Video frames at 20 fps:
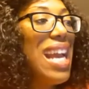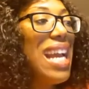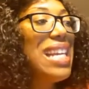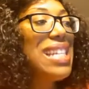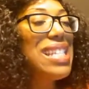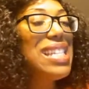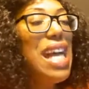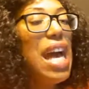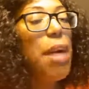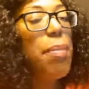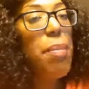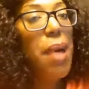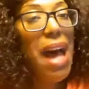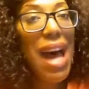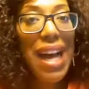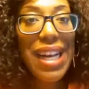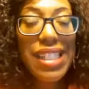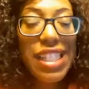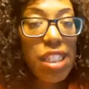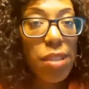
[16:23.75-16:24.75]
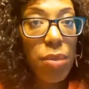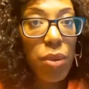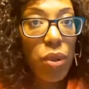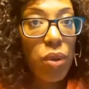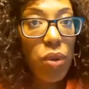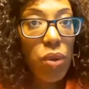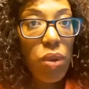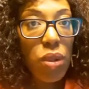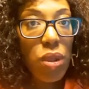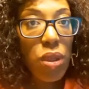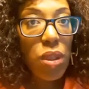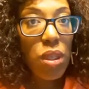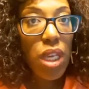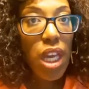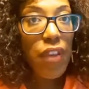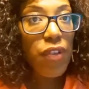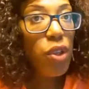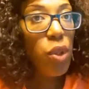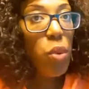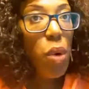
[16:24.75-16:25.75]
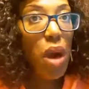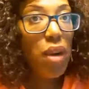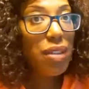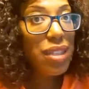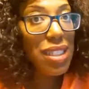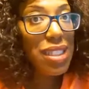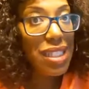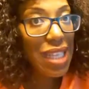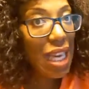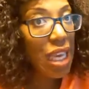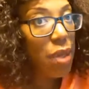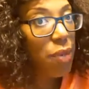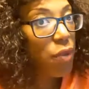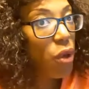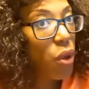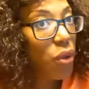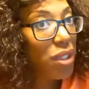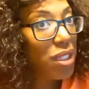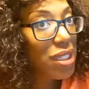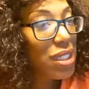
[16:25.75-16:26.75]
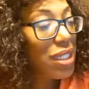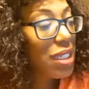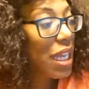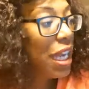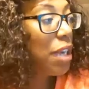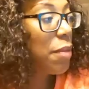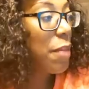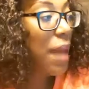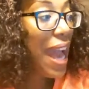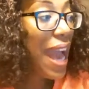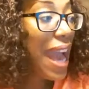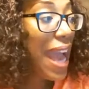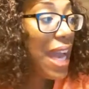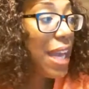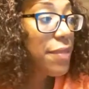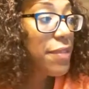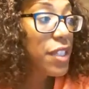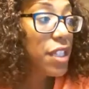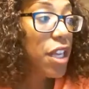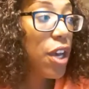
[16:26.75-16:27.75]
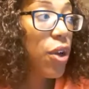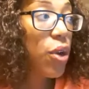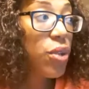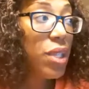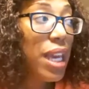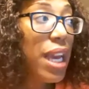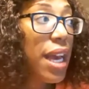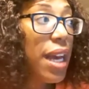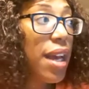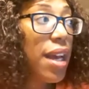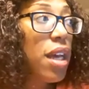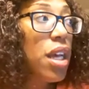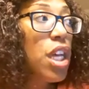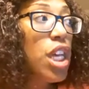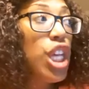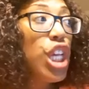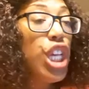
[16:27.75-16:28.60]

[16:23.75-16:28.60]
It's not possible if you walk the same road in the same path. So, yeah,